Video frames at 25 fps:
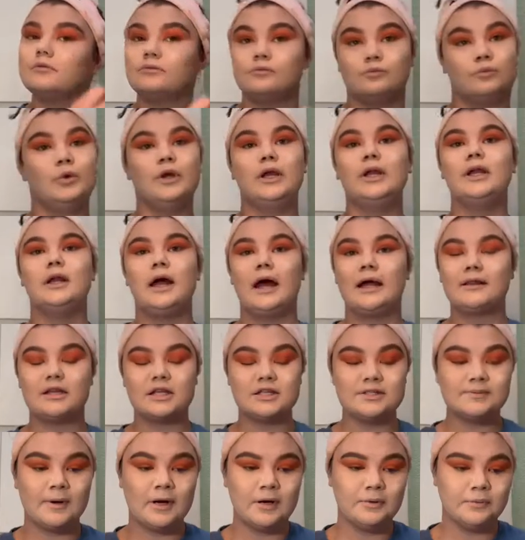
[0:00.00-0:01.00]
we at
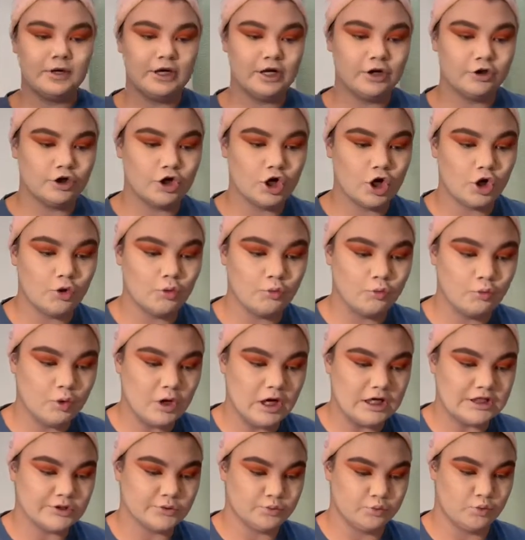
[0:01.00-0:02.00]
this point, we don't know
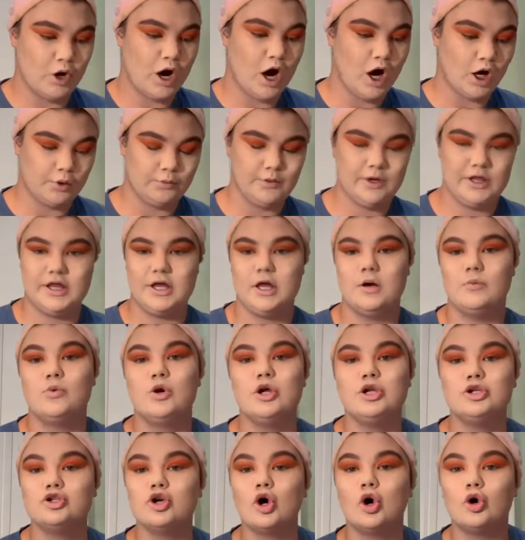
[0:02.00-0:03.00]
what's wrong with him.
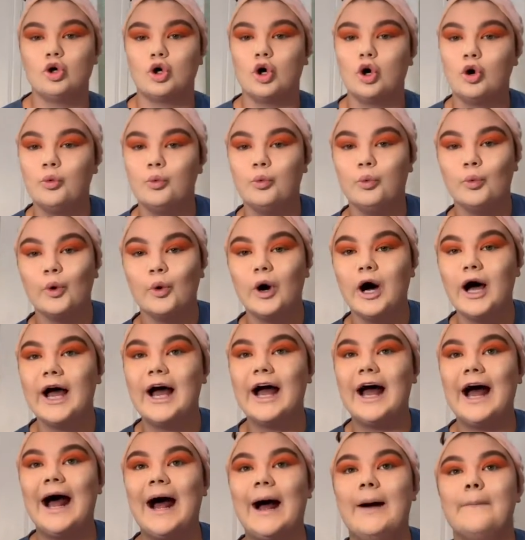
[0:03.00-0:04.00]
We don't know what
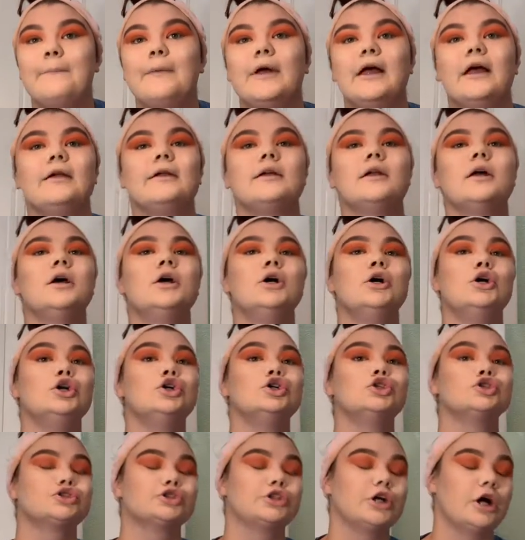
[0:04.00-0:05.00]
happened.
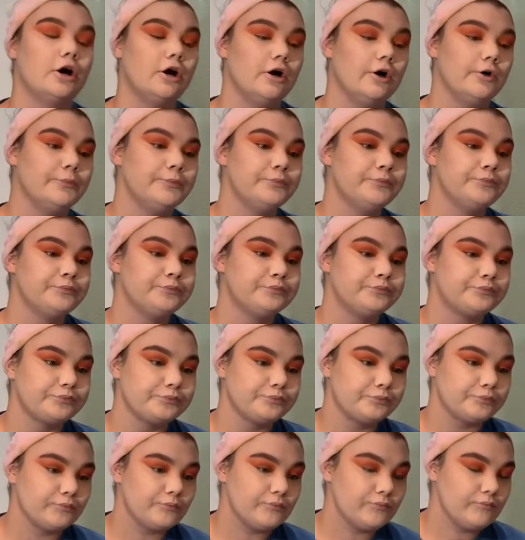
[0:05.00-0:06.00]
So
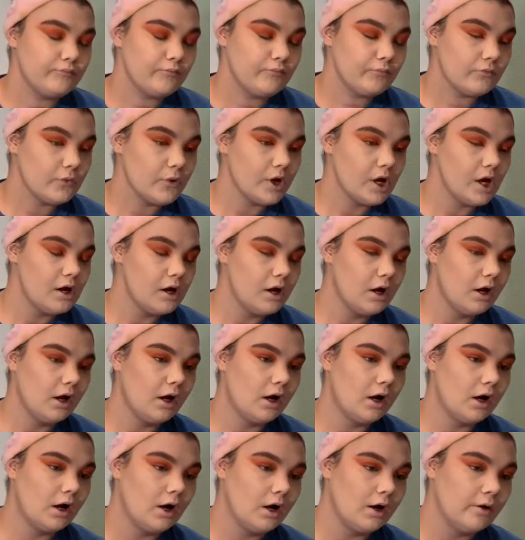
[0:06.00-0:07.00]

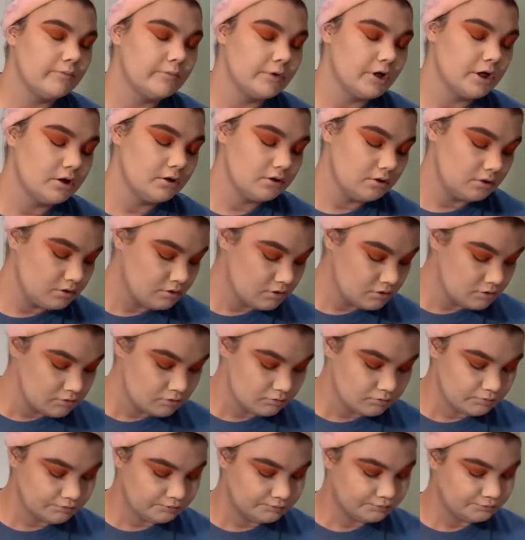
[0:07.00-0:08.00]

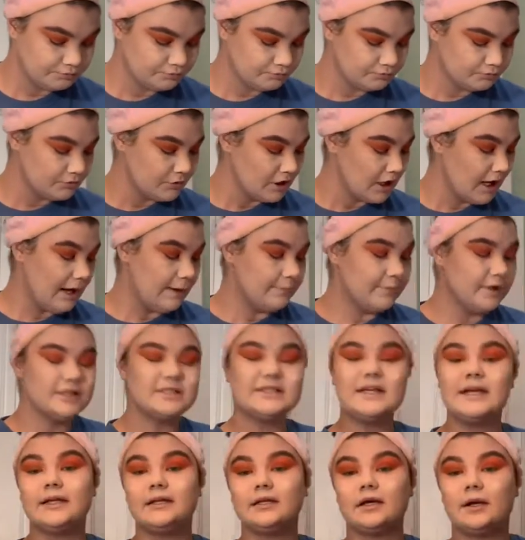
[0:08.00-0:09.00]
I'm gonna
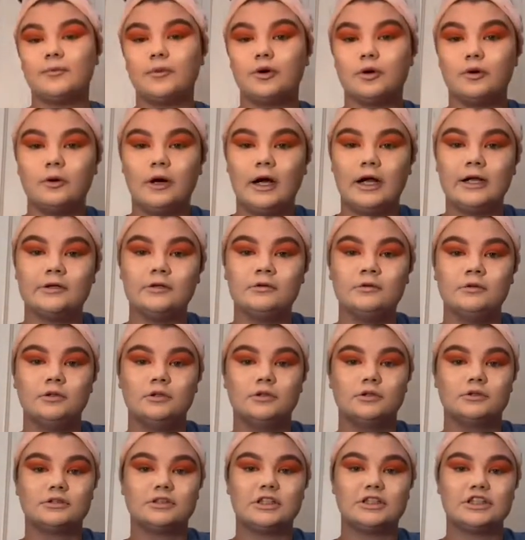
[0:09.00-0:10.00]
take number one,
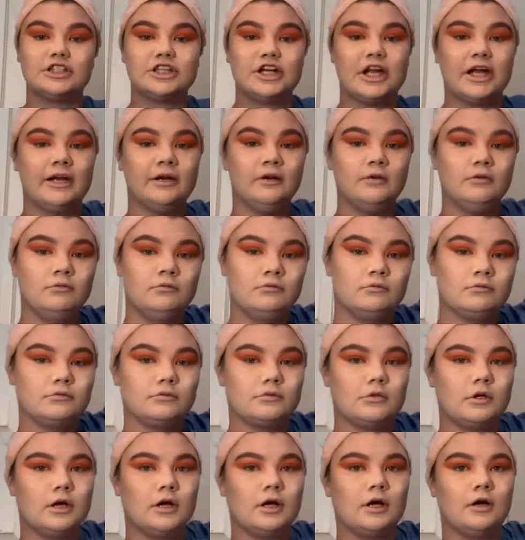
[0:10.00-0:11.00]
the shade.
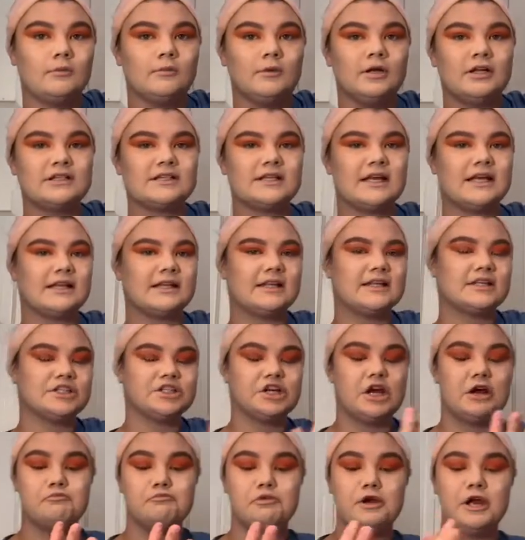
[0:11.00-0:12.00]
It's like this
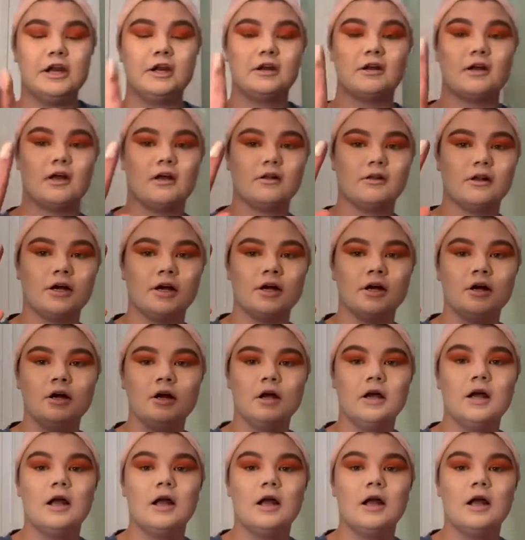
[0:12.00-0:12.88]
champagne color.